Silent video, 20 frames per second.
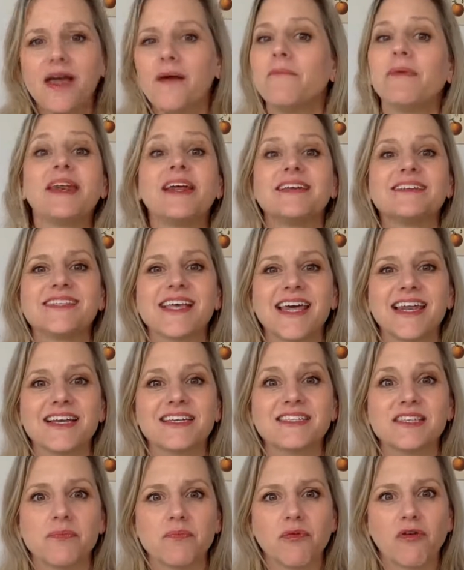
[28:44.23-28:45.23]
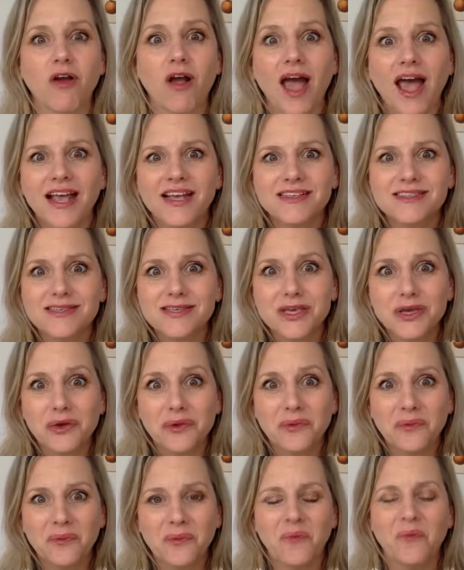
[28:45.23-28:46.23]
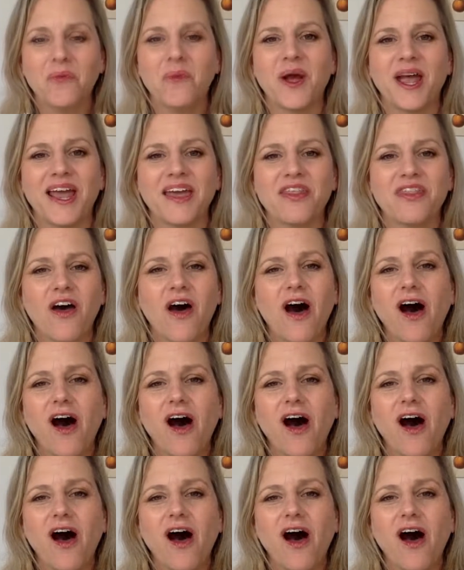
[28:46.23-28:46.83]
but is going to surprise you with